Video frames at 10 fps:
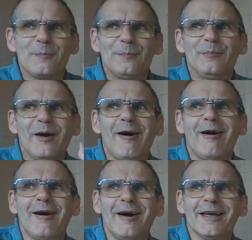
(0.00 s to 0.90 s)

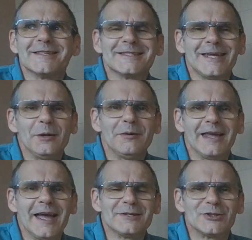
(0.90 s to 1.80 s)
Bye. See you
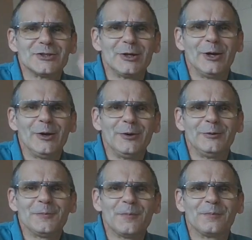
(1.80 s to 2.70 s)
again soon.
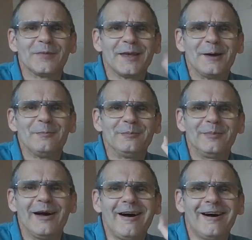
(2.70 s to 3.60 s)

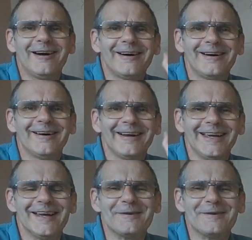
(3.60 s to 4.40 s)
Bye.